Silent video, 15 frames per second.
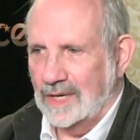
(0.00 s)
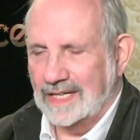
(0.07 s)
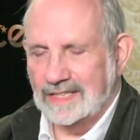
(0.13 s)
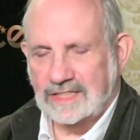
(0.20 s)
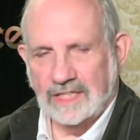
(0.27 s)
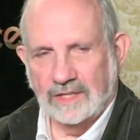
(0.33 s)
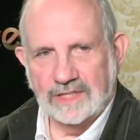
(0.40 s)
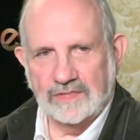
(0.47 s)

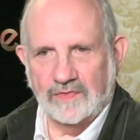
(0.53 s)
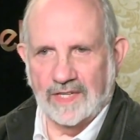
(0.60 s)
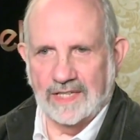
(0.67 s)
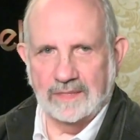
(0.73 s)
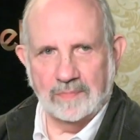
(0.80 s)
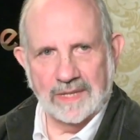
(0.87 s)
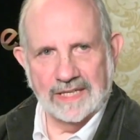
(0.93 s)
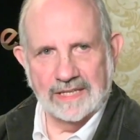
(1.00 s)
Well, it's always
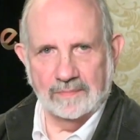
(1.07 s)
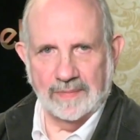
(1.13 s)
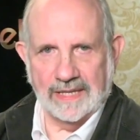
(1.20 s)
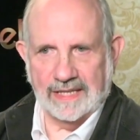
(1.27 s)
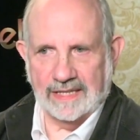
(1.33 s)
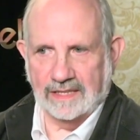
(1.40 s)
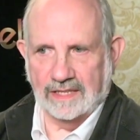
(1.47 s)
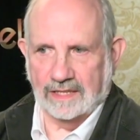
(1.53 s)
fun to play the
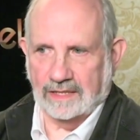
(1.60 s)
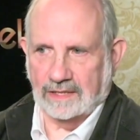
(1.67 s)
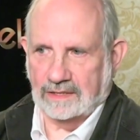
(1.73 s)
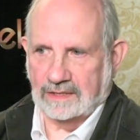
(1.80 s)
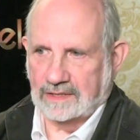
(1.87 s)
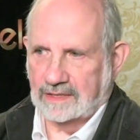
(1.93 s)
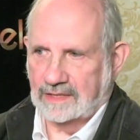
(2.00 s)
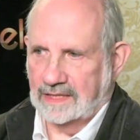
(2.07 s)
bad
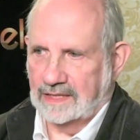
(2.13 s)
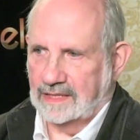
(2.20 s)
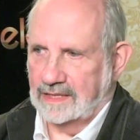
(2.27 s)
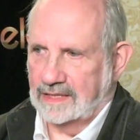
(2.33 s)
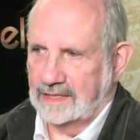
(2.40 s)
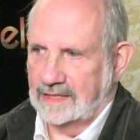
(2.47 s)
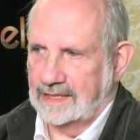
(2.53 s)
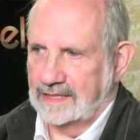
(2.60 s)
girl,
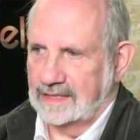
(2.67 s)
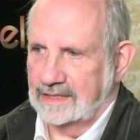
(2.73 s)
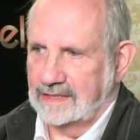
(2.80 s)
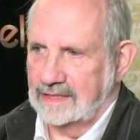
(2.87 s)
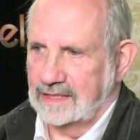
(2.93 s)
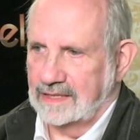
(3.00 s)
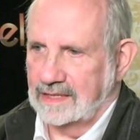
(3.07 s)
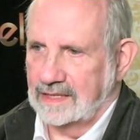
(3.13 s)

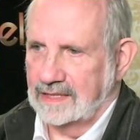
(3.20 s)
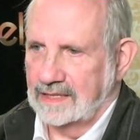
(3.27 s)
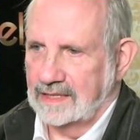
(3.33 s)
and